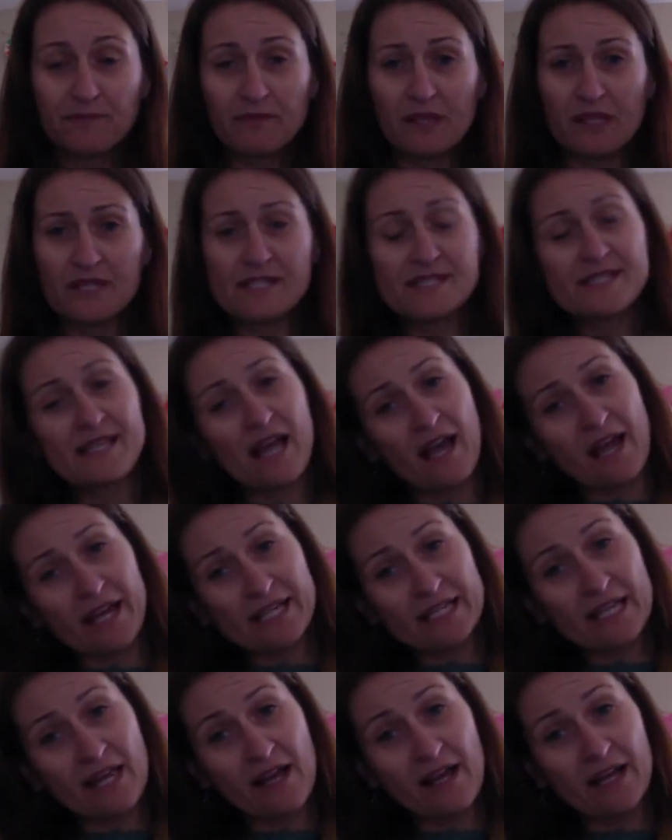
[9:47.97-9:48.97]

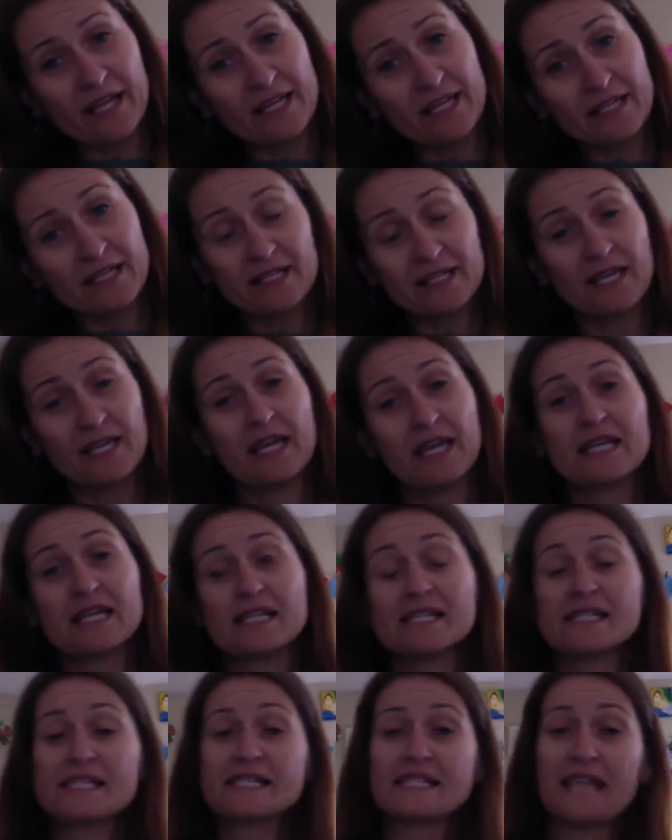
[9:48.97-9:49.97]
side lying,
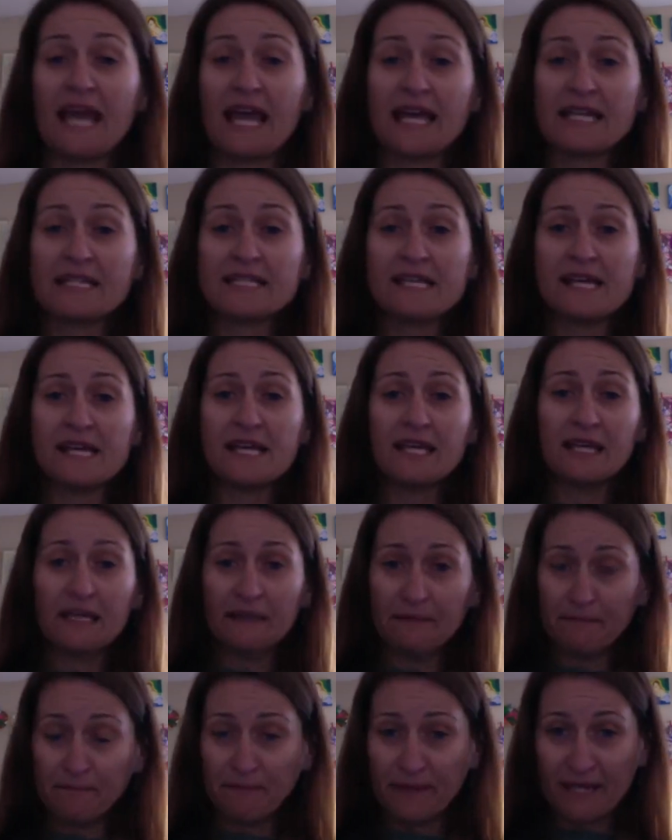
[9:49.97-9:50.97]

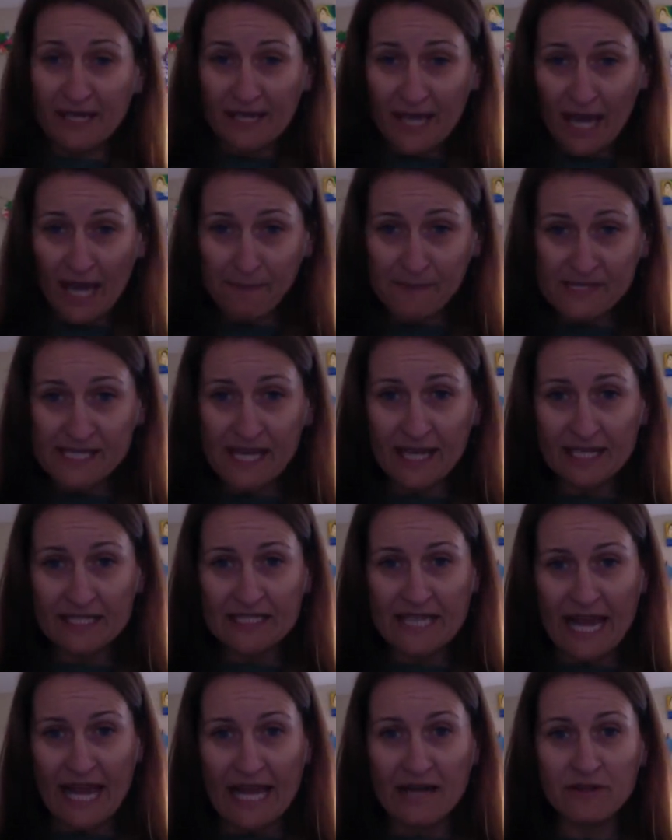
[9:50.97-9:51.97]
standing, being upside
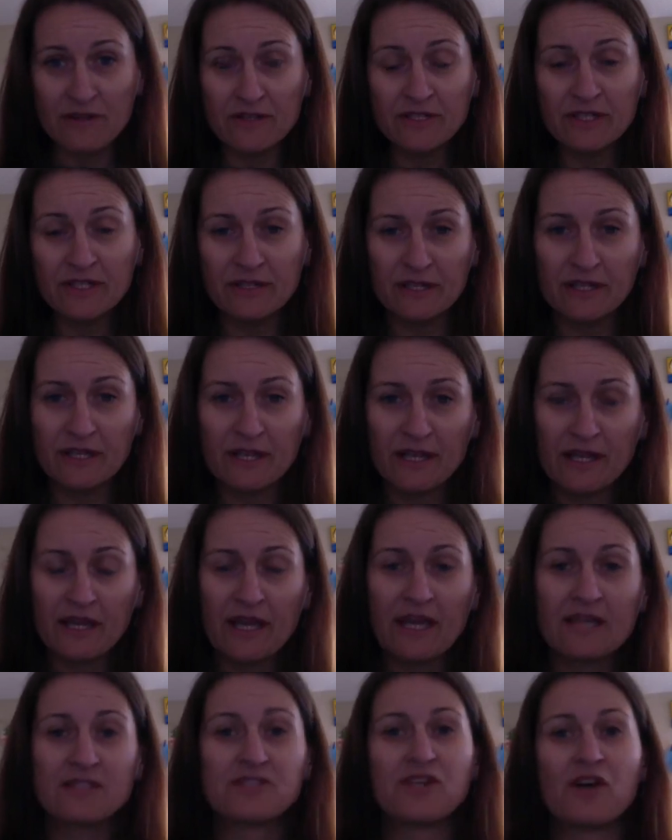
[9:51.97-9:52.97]
down.
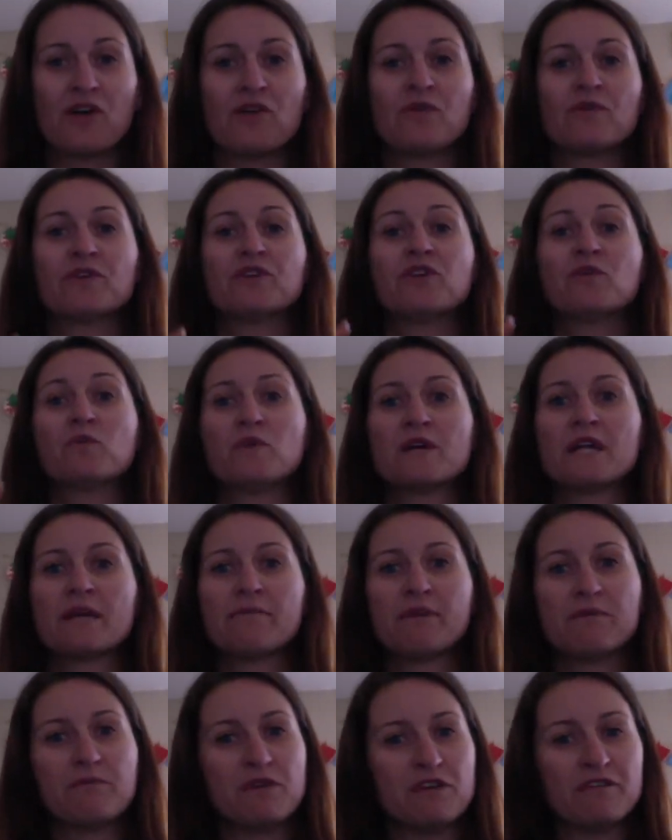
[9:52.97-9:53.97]
So you want to
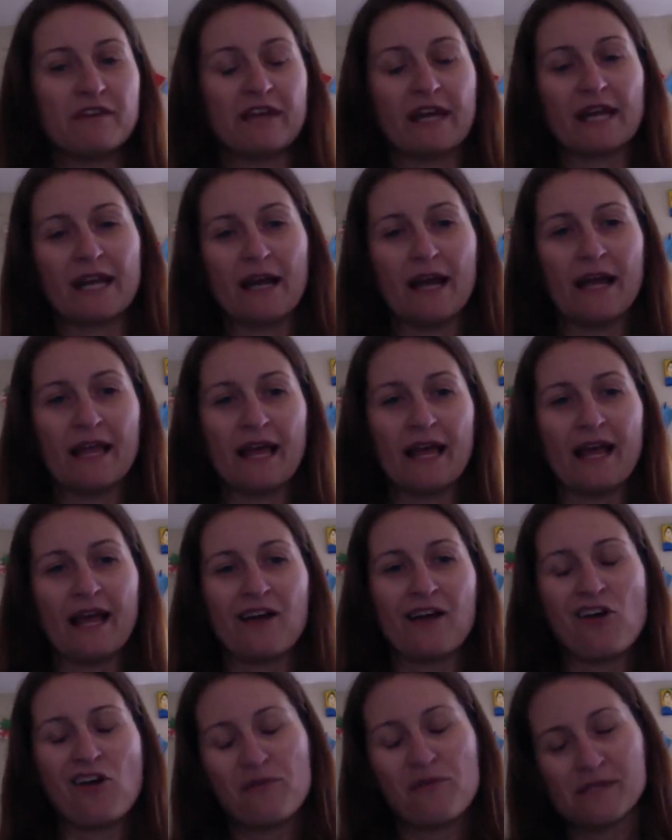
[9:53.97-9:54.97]
be moving. And I
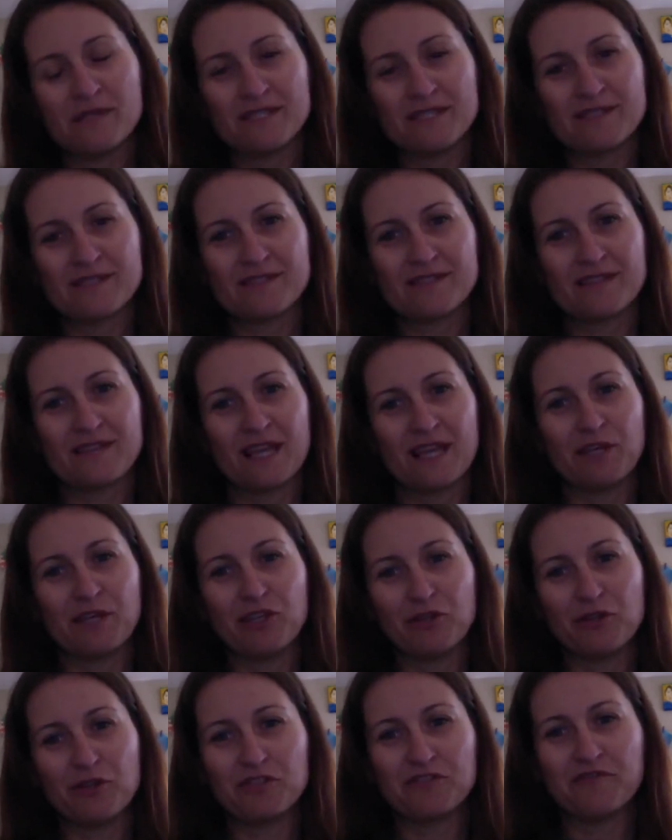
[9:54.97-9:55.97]
always am a
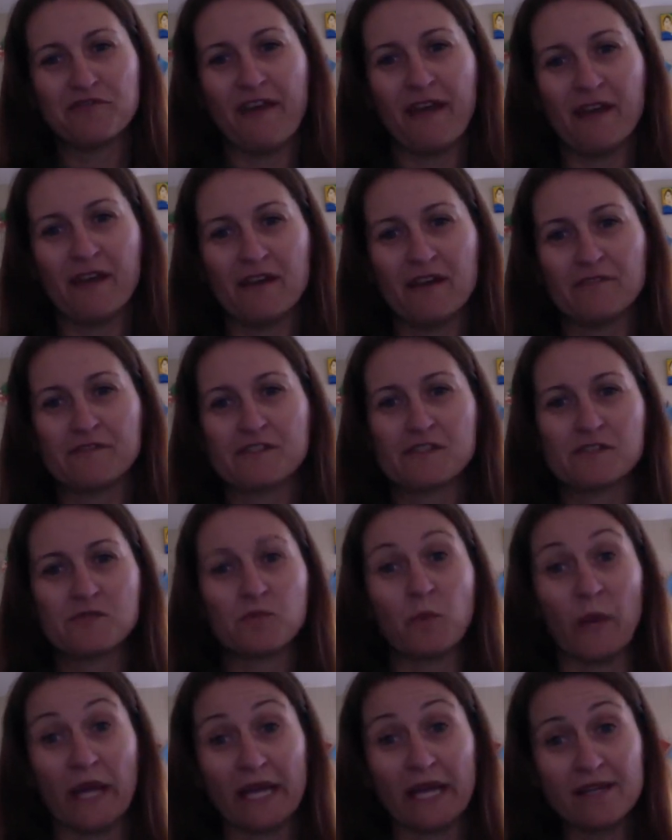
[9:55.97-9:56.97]
huge fan of
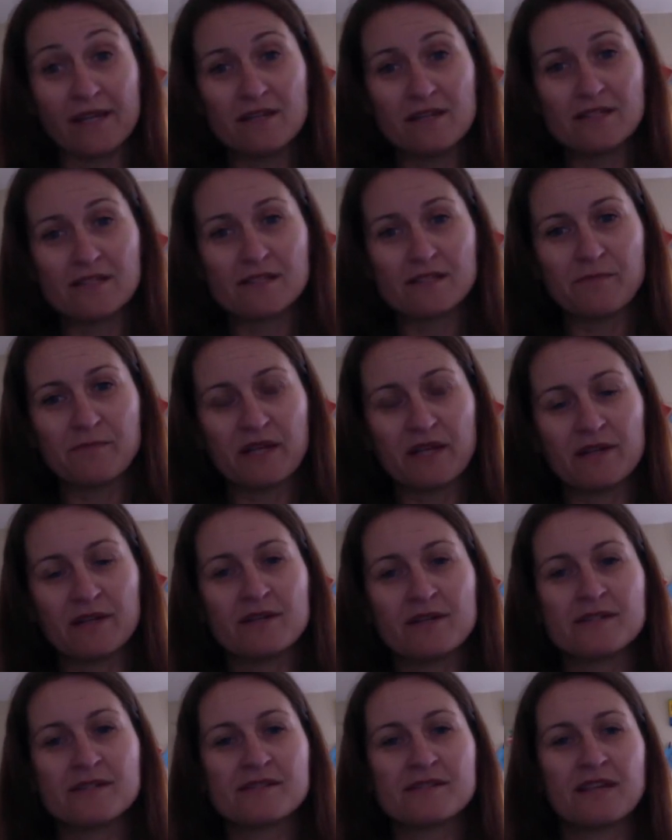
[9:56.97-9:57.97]
swings,
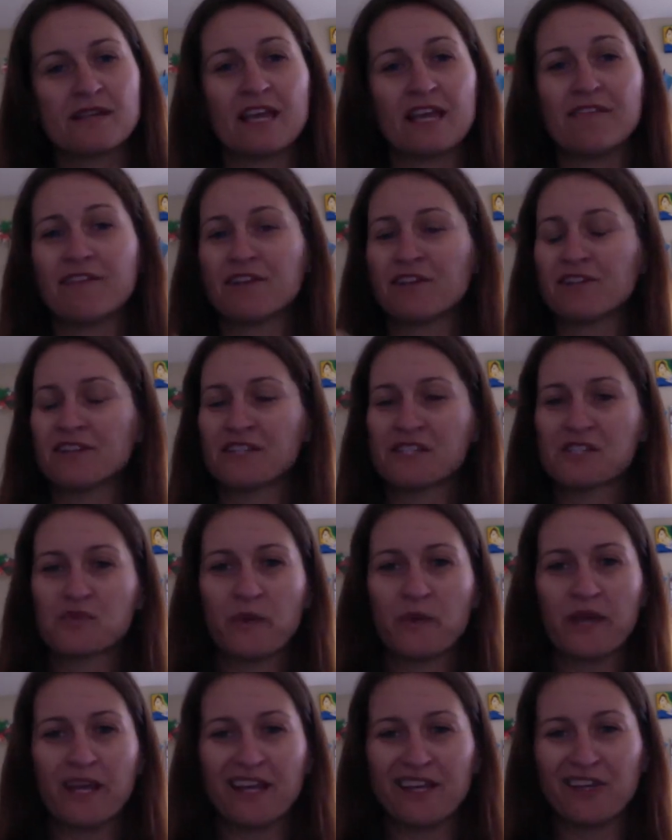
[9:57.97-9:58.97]
because even on the
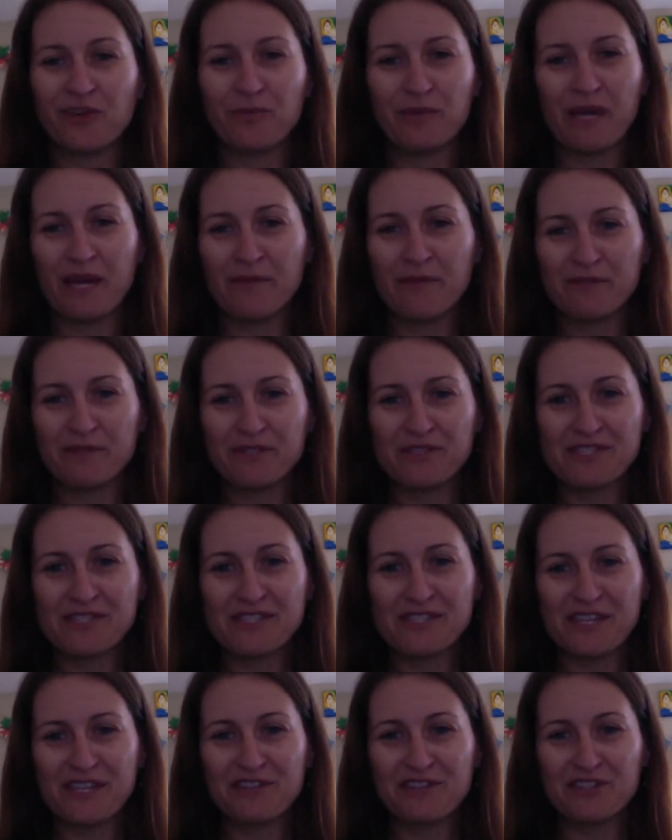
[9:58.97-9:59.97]
swing, you'll be able to
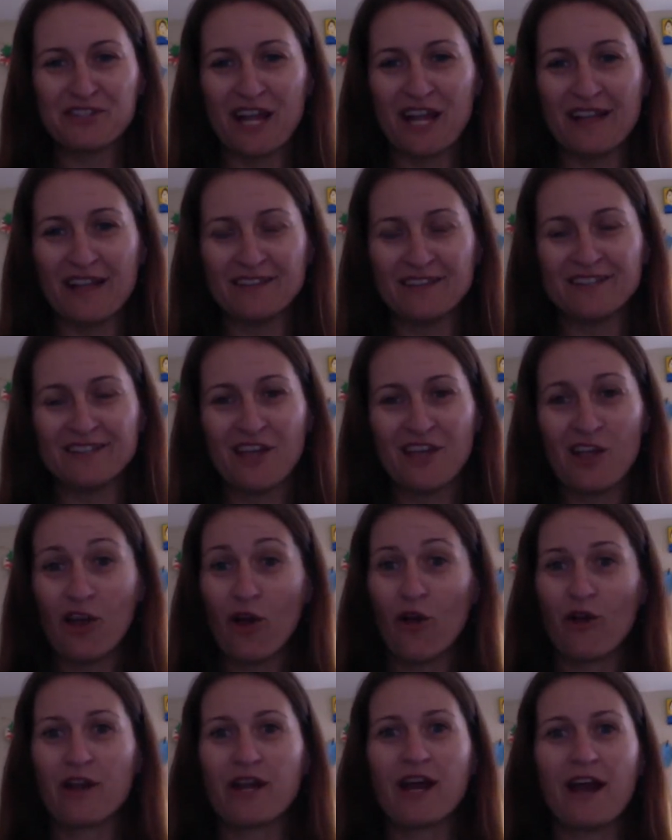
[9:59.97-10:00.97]
see your child
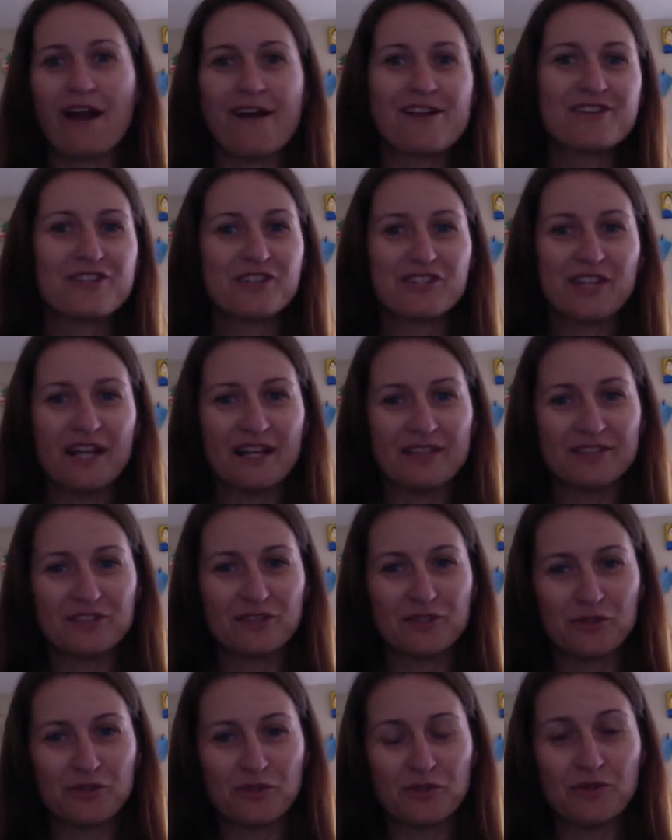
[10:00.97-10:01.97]
or encourage your child
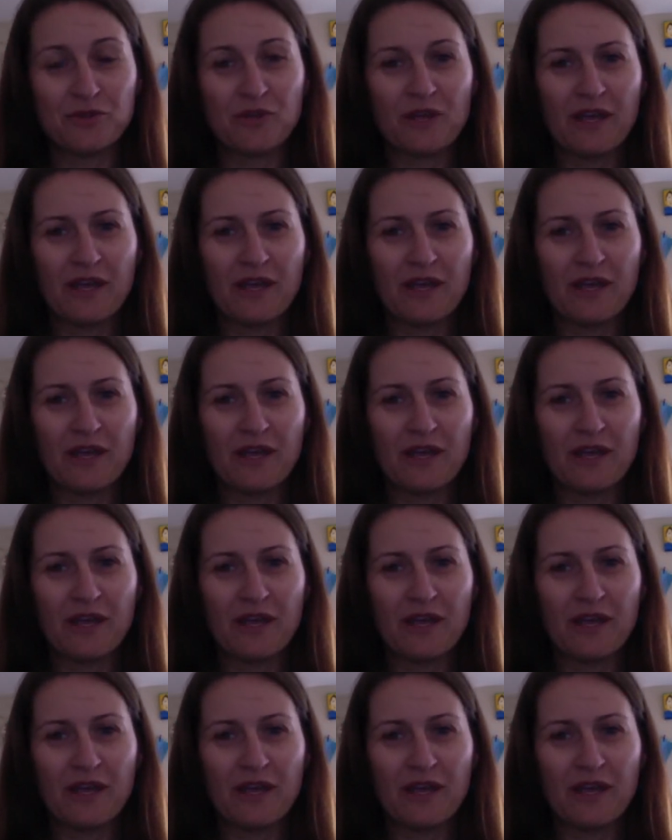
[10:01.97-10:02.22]
to do